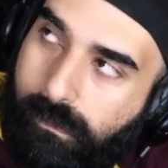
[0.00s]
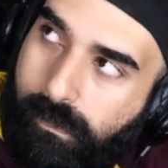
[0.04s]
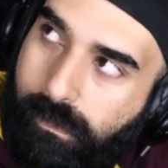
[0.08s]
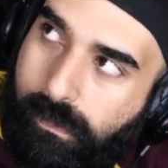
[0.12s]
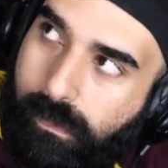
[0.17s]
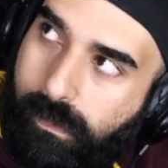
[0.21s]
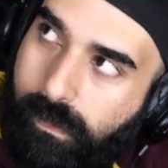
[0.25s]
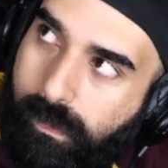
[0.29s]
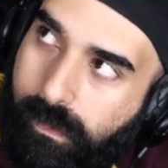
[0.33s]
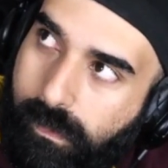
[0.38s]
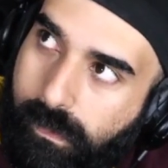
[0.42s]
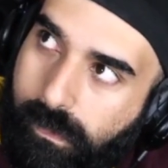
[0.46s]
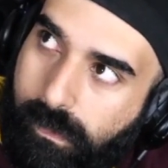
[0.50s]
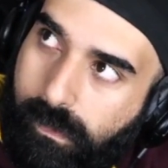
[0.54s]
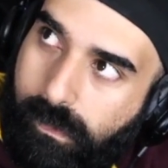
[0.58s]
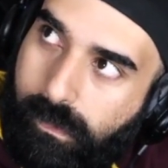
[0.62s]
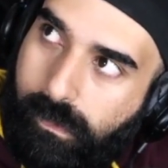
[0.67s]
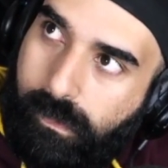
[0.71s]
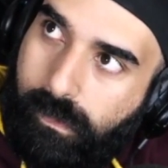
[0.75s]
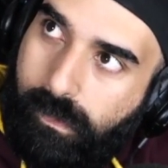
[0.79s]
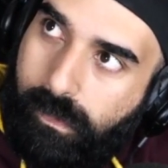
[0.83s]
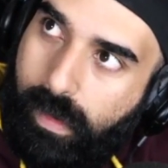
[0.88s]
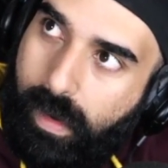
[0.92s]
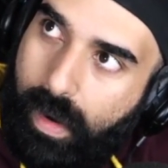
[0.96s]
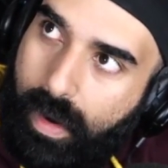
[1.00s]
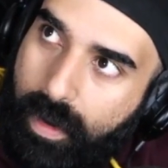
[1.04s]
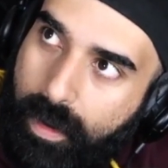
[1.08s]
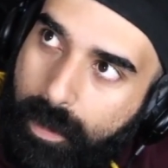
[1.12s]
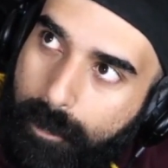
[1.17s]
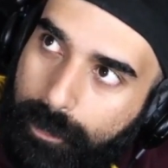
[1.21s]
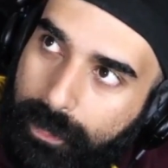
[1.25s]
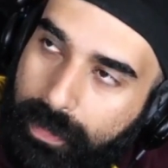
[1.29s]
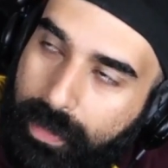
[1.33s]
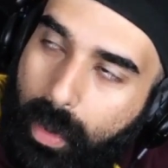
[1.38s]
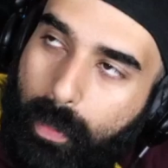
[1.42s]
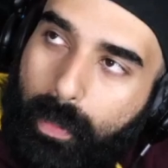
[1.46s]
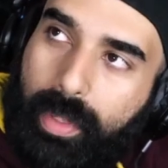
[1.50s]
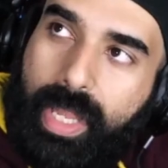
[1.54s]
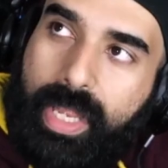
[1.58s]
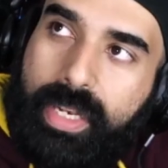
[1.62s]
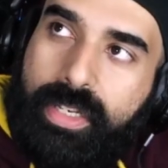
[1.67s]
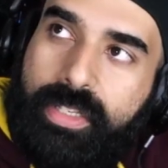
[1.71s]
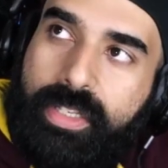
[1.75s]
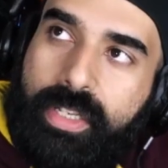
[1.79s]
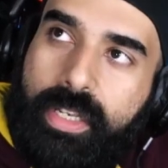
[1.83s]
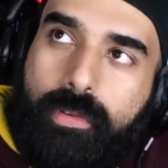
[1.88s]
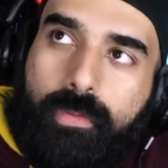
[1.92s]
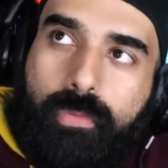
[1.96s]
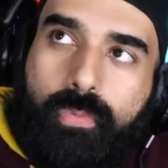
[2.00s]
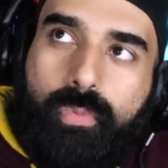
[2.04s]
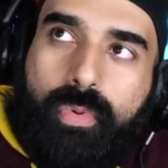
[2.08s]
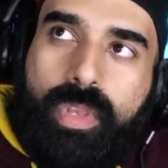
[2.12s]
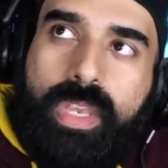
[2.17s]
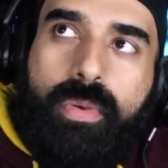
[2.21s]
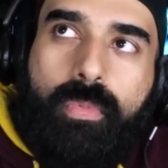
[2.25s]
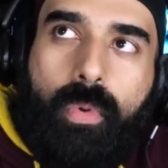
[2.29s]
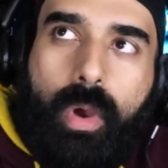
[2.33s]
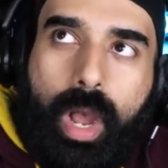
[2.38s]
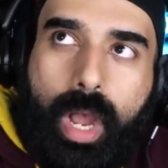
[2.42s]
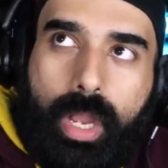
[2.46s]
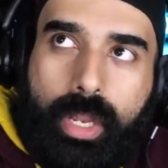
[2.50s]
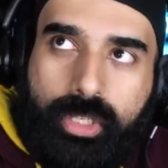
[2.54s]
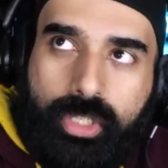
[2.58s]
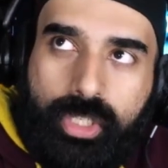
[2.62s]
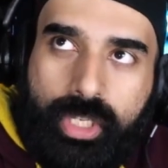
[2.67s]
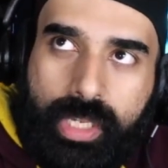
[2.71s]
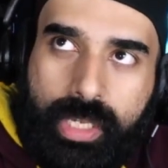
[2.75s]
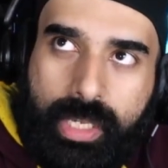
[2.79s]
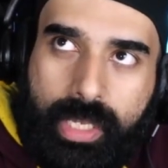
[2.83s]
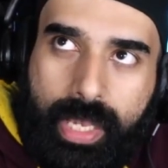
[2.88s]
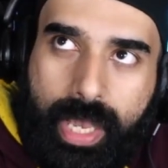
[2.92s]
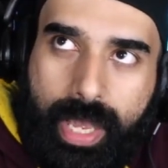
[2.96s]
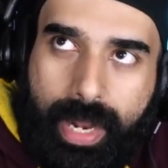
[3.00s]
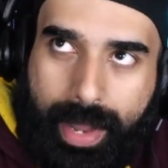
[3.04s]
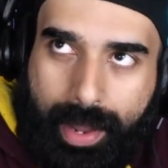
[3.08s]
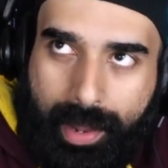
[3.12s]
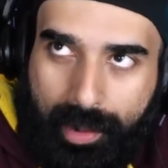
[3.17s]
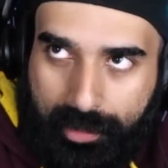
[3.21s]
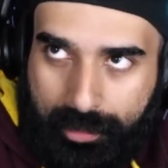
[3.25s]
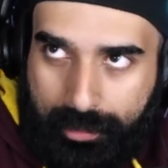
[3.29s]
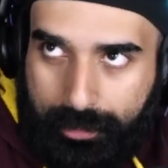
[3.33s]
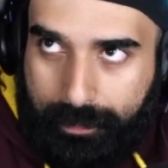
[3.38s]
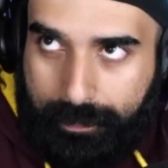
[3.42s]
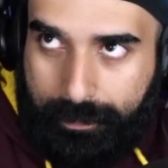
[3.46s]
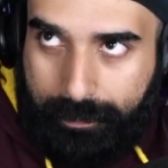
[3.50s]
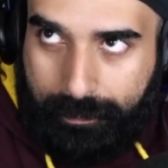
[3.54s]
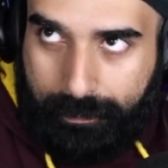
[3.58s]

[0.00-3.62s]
Well, I did rewatch Get Out